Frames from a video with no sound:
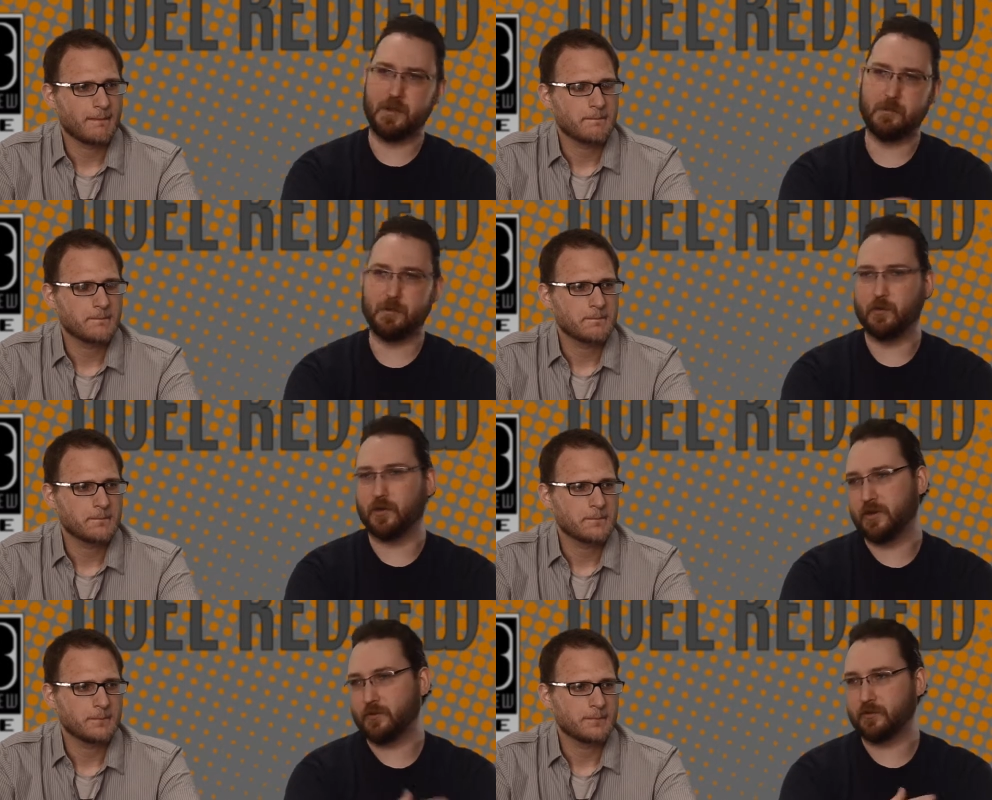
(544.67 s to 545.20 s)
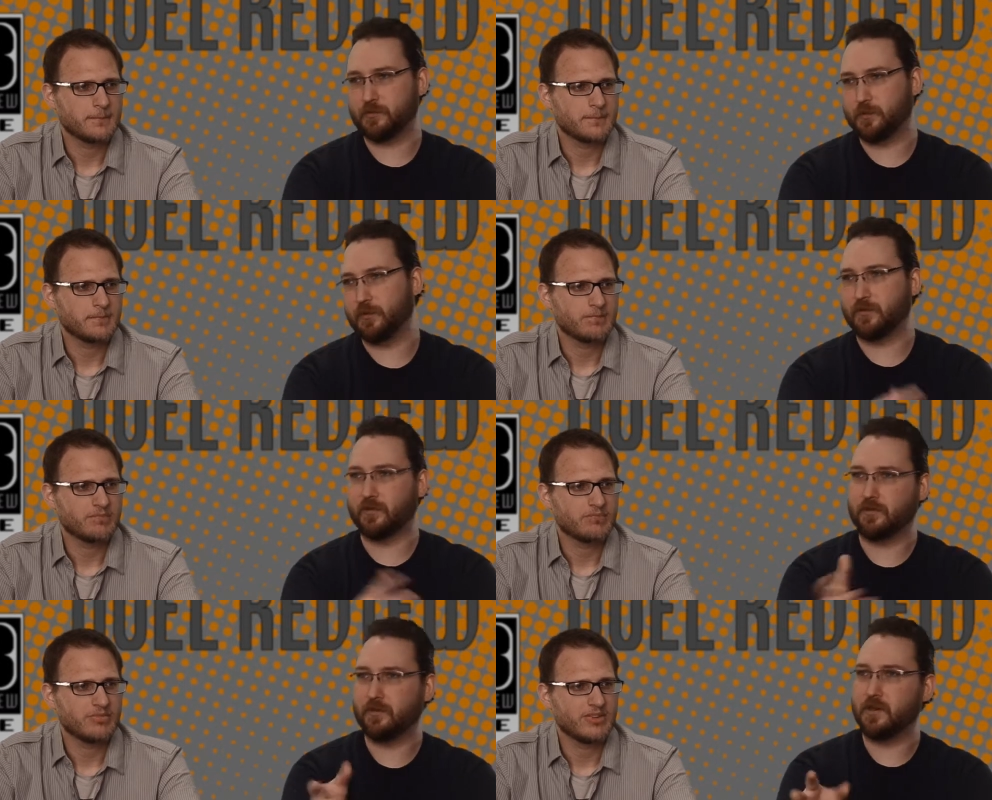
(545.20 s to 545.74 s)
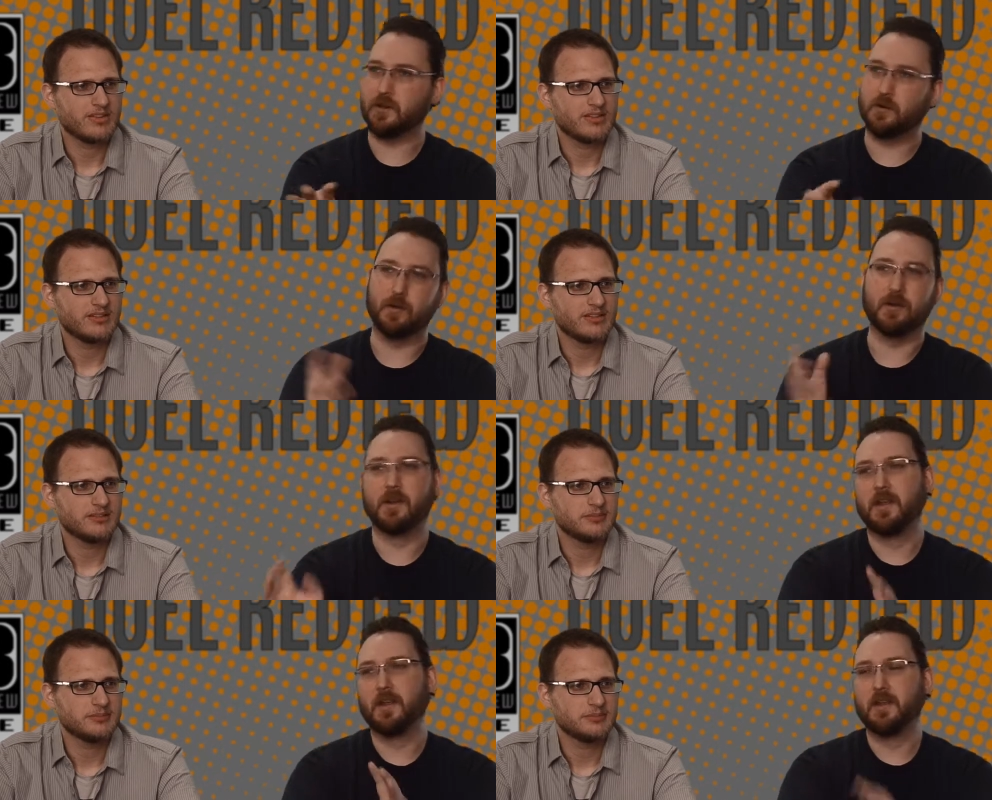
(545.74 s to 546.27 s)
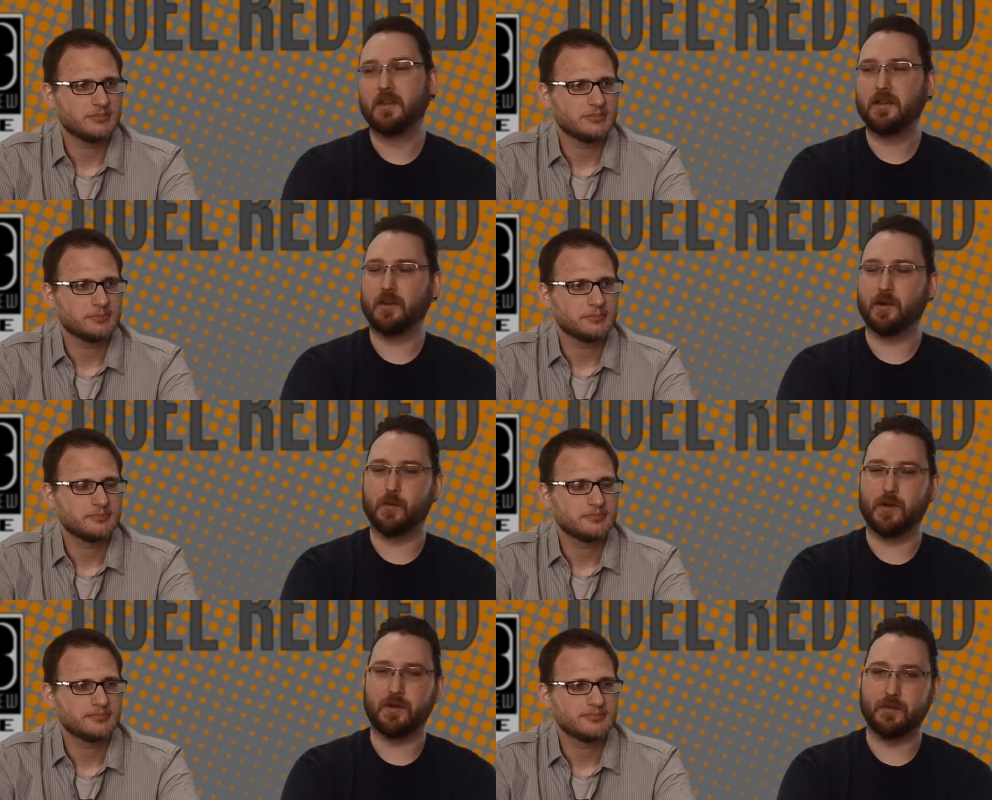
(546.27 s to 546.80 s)
Speaker 1: maybe what you're supposed to see or, you
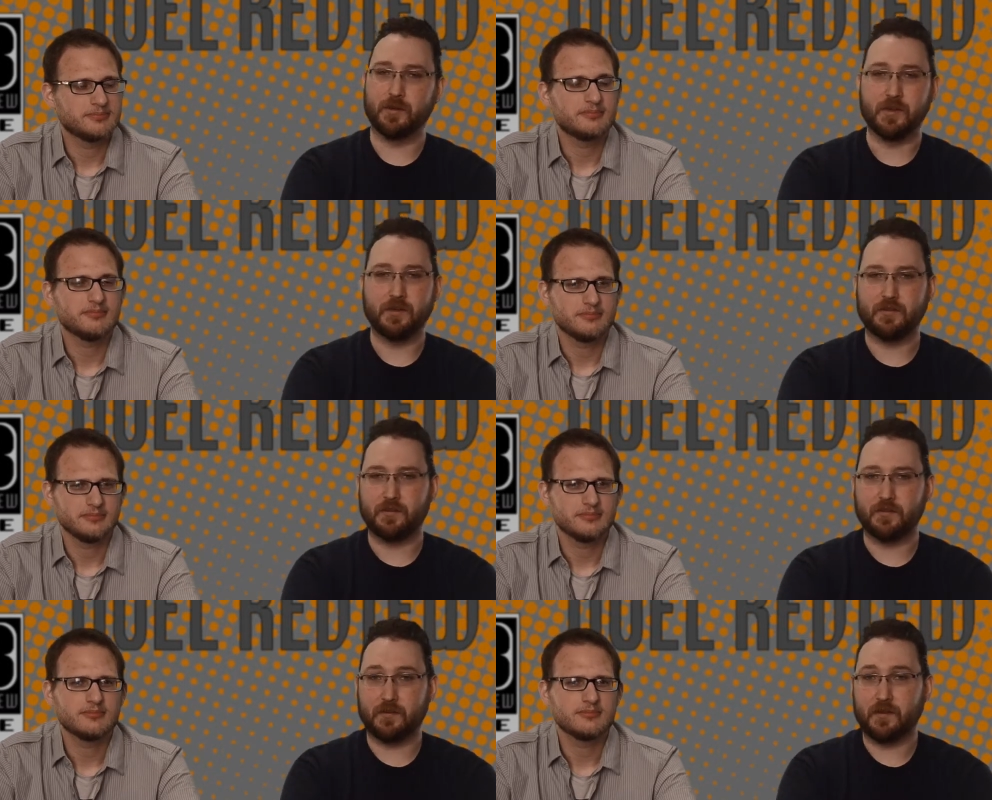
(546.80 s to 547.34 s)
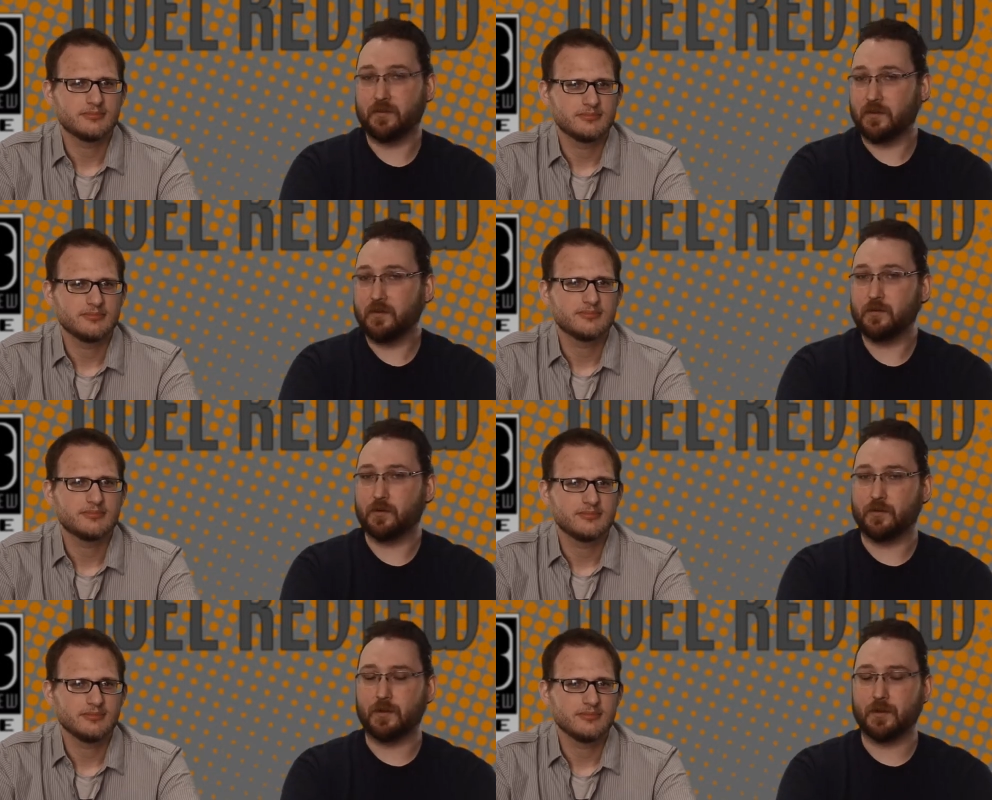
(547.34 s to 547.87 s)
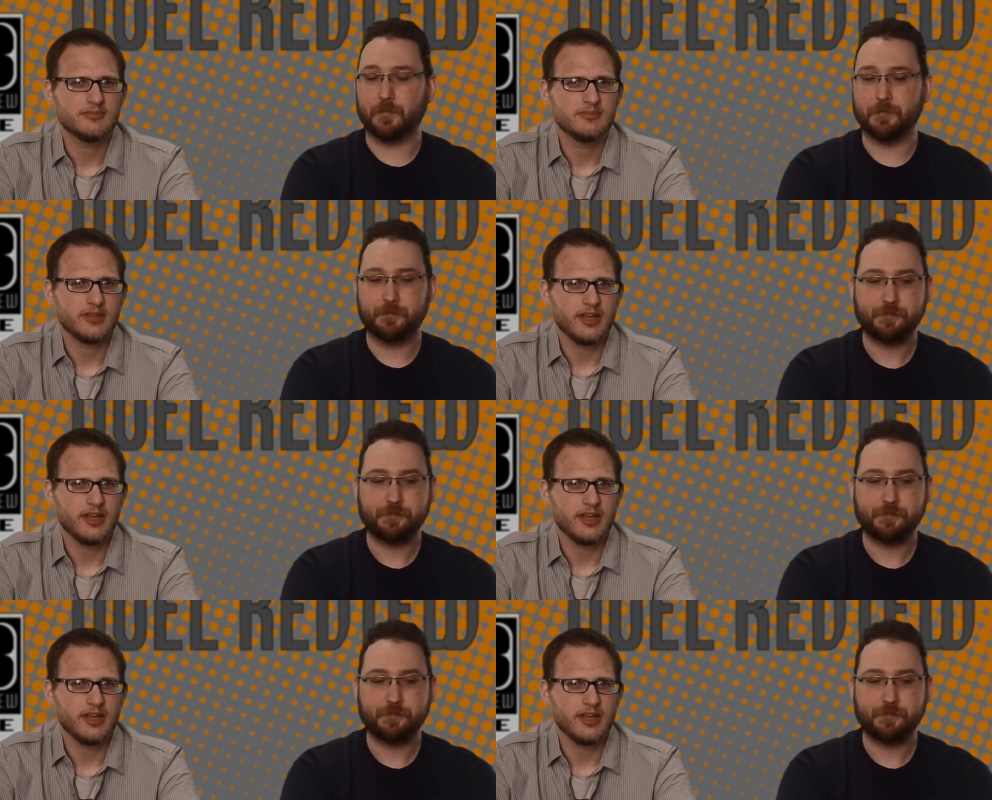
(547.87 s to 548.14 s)
know, whatever. It's just, it's interesting.